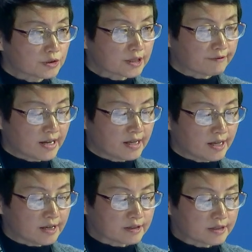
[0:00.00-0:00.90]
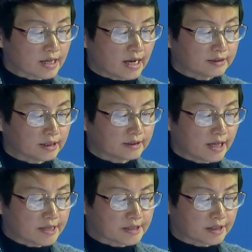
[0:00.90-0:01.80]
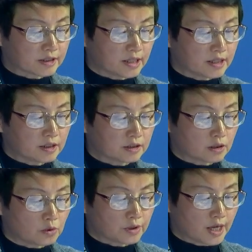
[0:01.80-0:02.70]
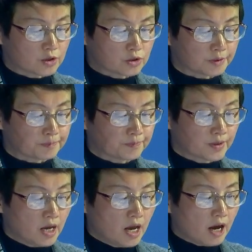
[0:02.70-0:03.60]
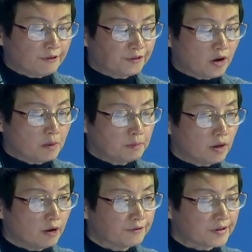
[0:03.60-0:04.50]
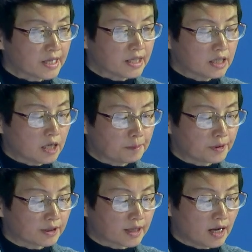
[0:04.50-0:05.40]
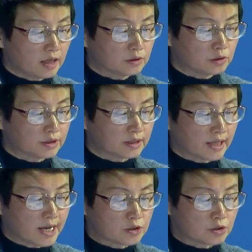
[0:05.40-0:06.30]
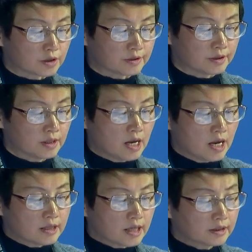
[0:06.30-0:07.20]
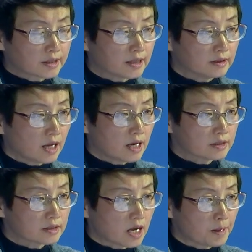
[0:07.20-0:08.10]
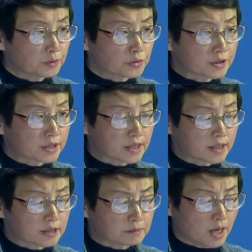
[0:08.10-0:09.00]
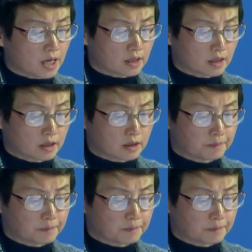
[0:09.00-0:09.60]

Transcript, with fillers: surveillance at a designated location a form of incommunicado detention that can last up to six months.